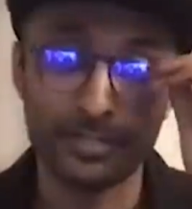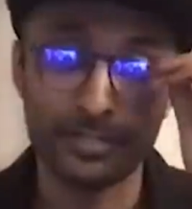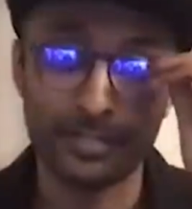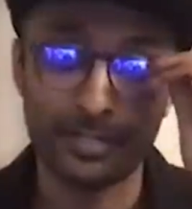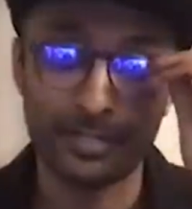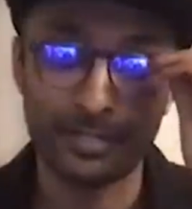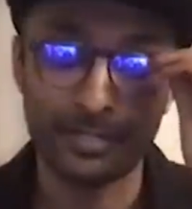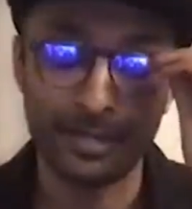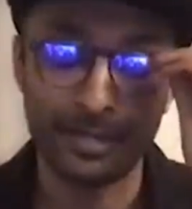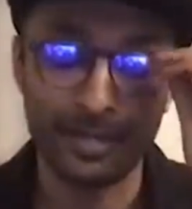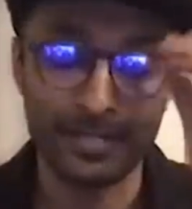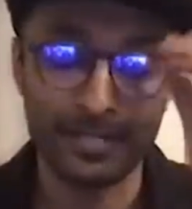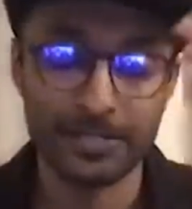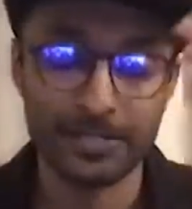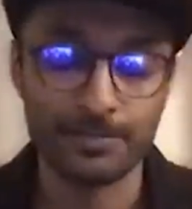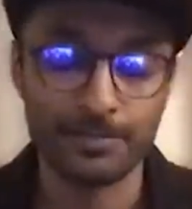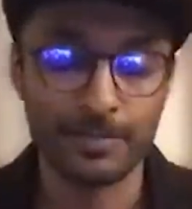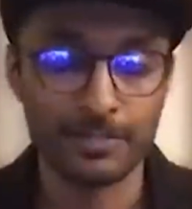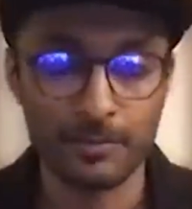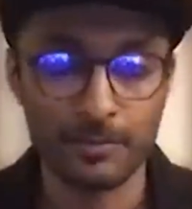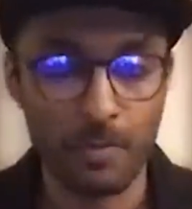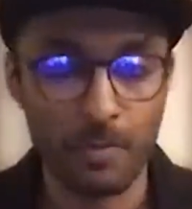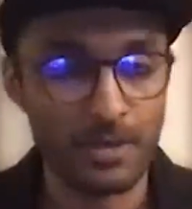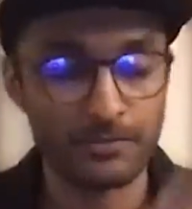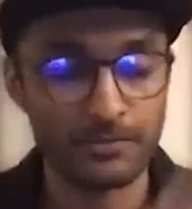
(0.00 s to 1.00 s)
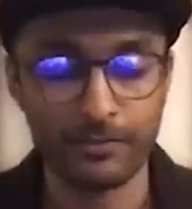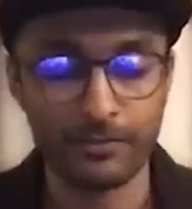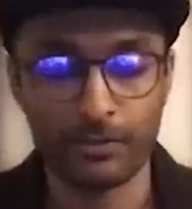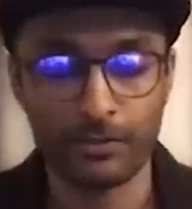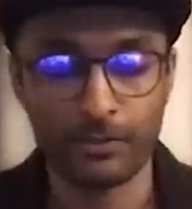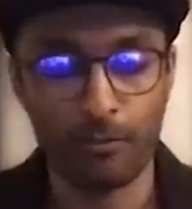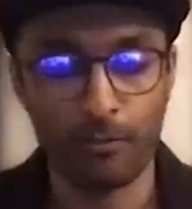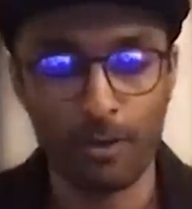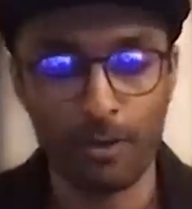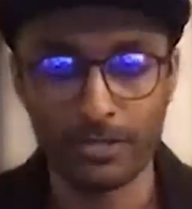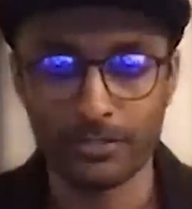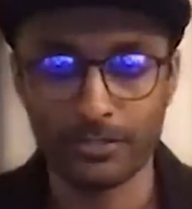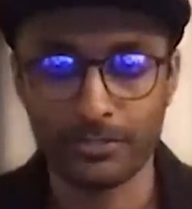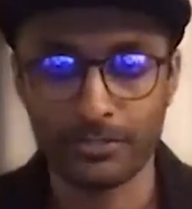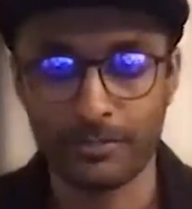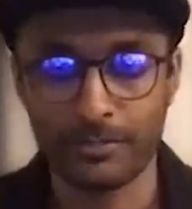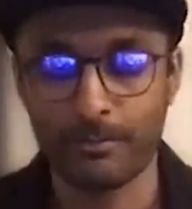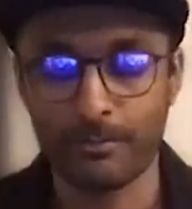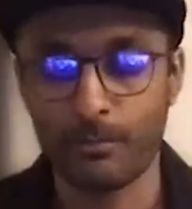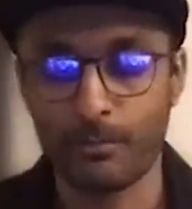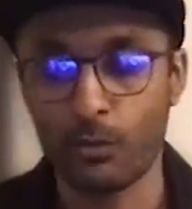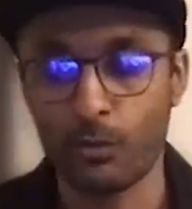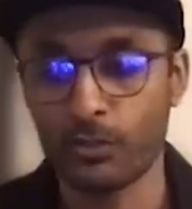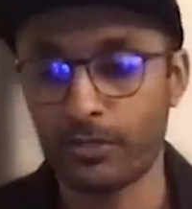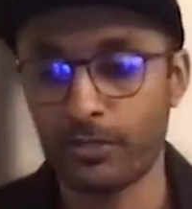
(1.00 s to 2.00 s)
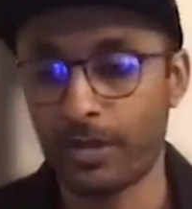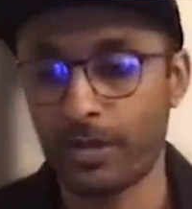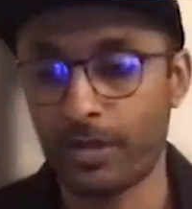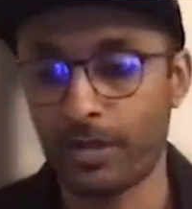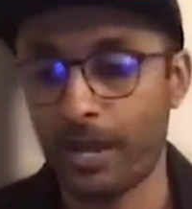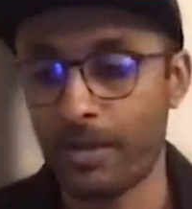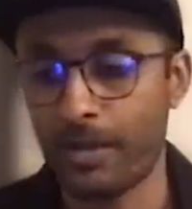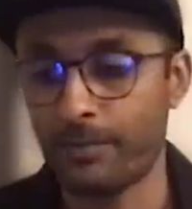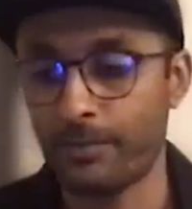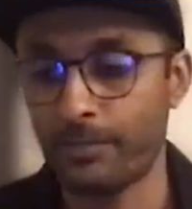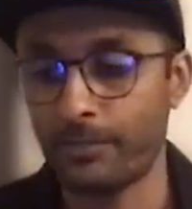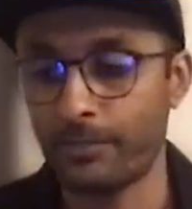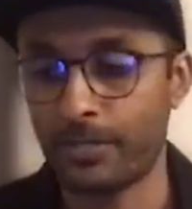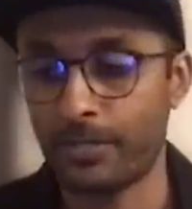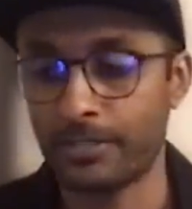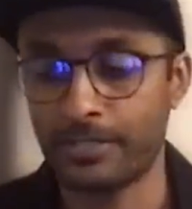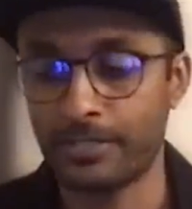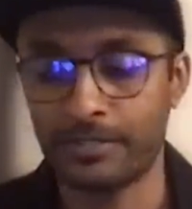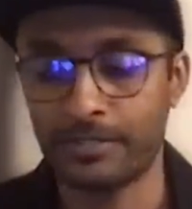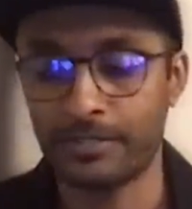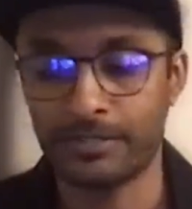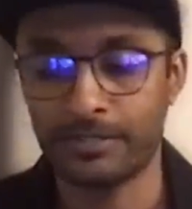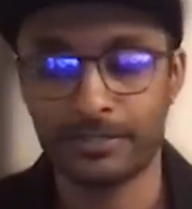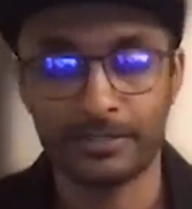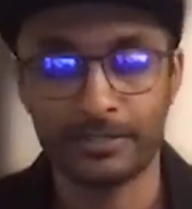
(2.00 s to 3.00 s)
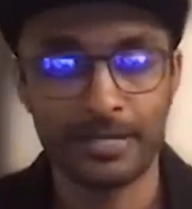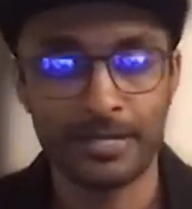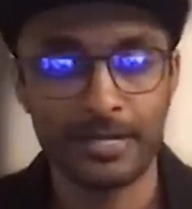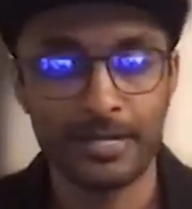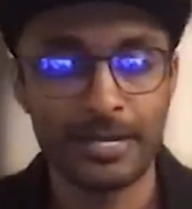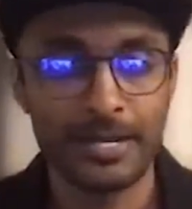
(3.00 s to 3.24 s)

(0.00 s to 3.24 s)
and asks me specific questions, I'm more than happy to answer.